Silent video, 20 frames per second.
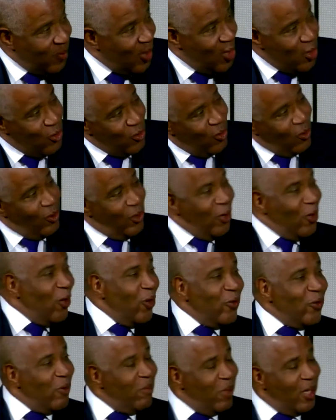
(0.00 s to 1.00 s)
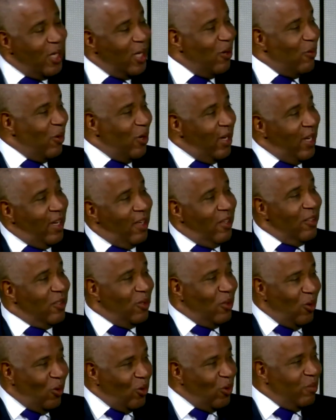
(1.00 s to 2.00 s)
And yes. you don't learn from anyone
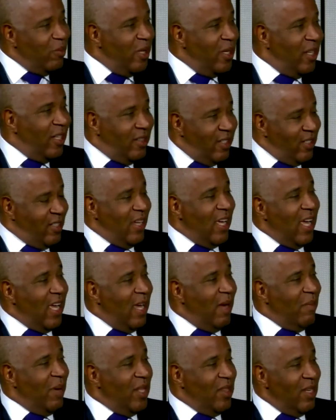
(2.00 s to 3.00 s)
else. Goldman at the time,